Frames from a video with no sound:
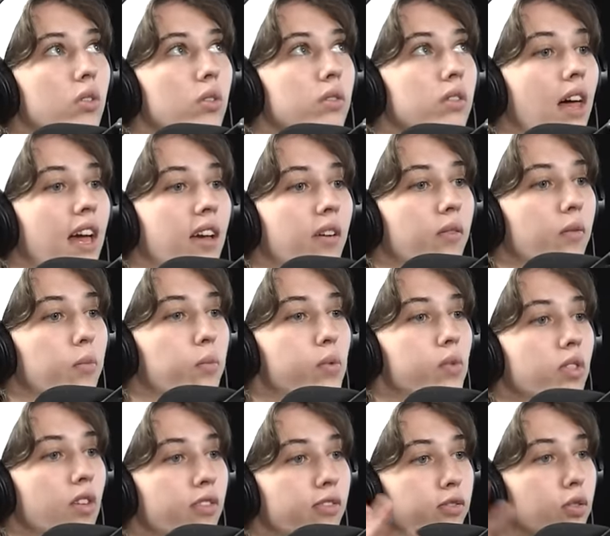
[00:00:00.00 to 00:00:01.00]
like
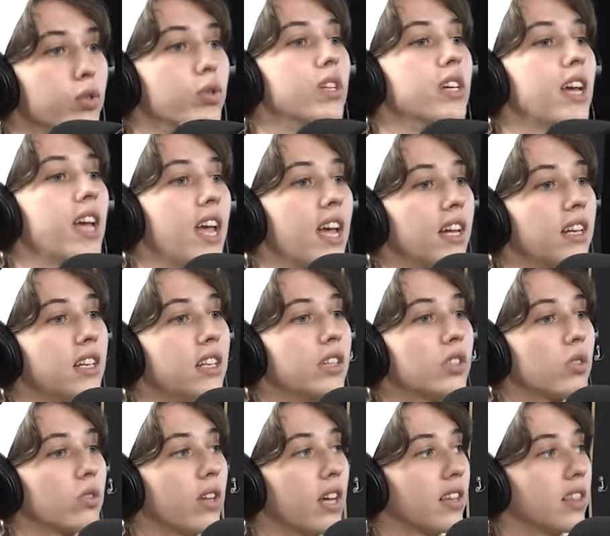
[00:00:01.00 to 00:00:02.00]
the fruity candies
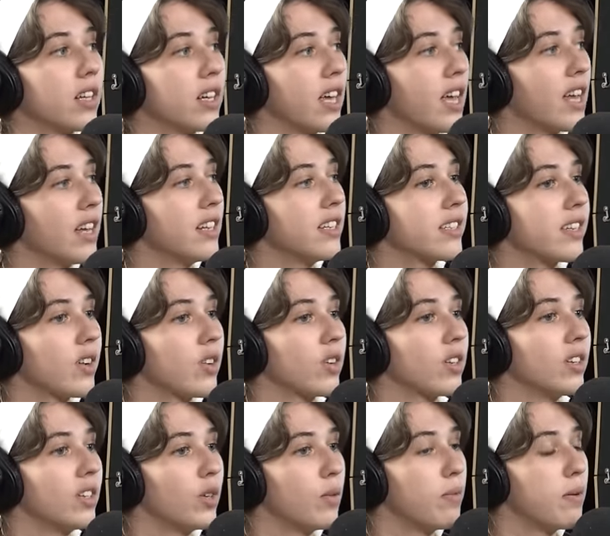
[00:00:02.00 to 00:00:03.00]
or like the candies that are a
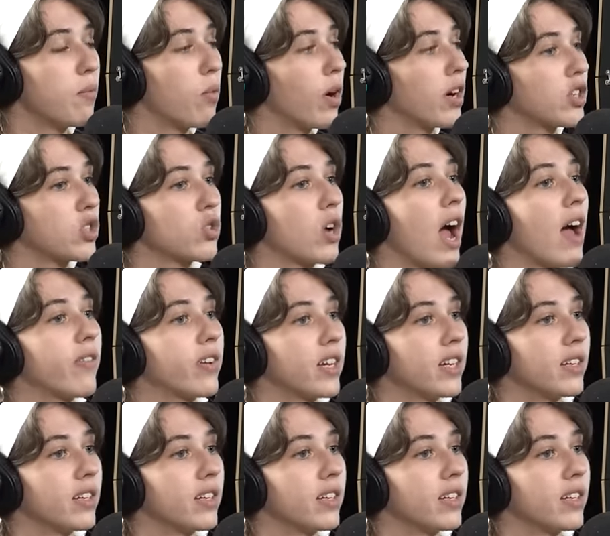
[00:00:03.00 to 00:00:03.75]
little bit but more I like a fruity